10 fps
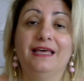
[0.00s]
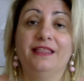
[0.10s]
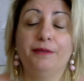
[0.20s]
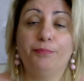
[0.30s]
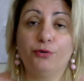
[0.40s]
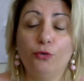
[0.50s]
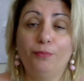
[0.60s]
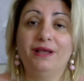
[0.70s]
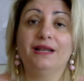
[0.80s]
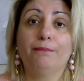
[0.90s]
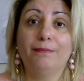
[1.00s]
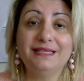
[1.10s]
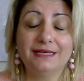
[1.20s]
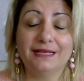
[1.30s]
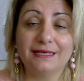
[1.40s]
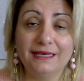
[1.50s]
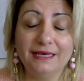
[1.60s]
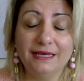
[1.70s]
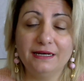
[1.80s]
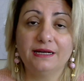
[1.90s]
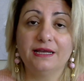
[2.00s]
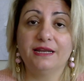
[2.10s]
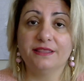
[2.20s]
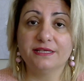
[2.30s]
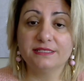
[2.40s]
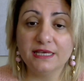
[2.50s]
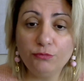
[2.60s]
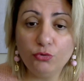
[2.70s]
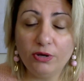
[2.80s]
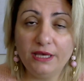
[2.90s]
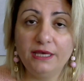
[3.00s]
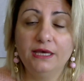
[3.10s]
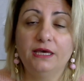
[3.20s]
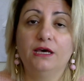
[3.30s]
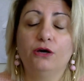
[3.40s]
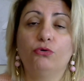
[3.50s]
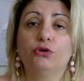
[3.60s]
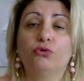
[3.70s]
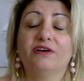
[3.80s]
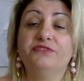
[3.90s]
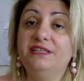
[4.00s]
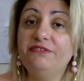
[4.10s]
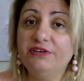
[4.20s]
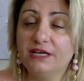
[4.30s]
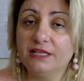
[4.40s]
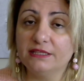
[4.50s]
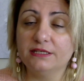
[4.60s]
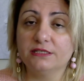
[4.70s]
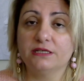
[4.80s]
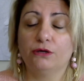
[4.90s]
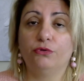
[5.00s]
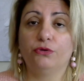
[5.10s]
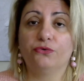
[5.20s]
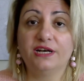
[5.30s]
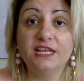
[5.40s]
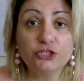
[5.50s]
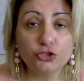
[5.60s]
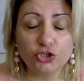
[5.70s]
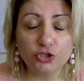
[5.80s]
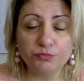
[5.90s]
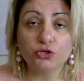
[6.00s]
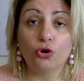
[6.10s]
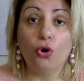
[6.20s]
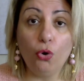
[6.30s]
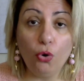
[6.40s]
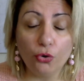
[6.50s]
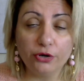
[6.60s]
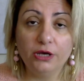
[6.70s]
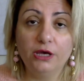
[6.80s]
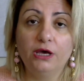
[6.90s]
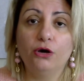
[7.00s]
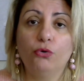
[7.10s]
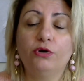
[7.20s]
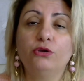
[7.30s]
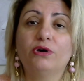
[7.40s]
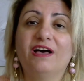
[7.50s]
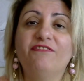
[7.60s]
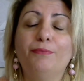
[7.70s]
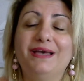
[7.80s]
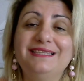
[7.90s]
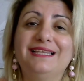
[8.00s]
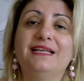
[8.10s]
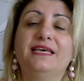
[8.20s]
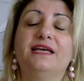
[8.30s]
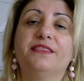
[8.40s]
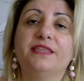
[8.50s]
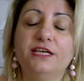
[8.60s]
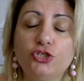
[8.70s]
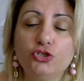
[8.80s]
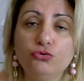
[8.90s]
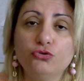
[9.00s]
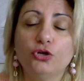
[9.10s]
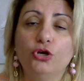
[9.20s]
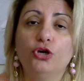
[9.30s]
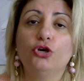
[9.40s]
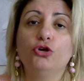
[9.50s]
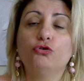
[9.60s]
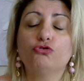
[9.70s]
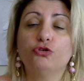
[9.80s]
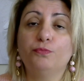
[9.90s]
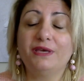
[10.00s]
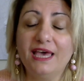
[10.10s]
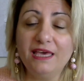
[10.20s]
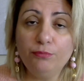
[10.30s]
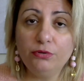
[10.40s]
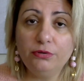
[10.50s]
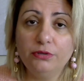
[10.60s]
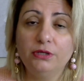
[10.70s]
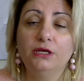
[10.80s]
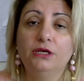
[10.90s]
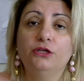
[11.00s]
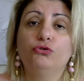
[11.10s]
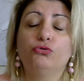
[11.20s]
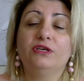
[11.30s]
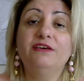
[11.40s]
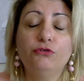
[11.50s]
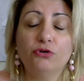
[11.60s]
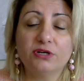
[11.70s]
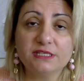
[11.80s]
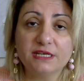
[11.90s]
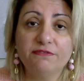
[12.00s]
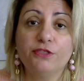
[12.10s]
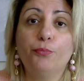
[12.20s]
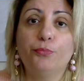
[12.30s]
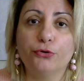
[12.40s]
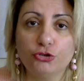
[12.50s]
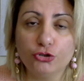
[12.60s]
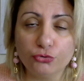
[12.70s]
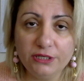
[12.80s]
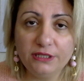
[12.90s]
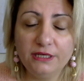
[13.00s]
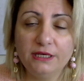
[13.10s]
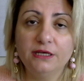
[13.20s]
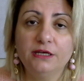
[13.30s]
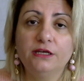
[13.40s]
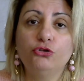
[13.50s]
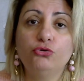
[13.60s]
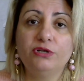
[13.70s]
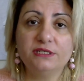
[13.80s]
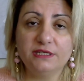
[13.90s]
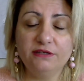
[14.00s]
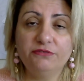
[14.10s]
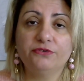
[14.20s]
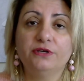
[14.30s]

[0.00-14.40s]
the proper medical care. In the same way, when you have difficulties with your relationships or when you have mental health issues, you should be able to give yourself the opportunity to receive